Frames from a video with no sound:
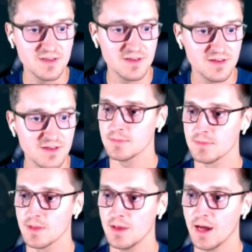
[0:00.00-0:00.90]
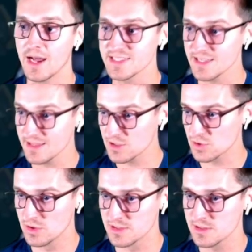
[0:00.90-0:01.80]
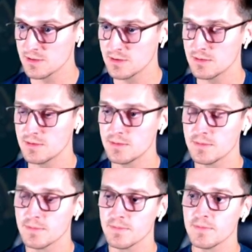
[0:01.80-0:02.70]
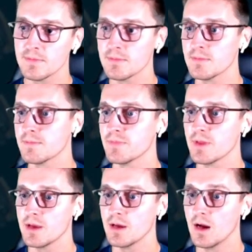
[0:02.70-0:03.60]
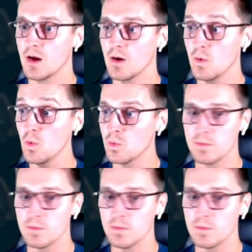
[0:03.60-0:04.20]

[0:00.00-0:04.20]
before heading into the Horde battle on Route 119 to add Diancie to the team.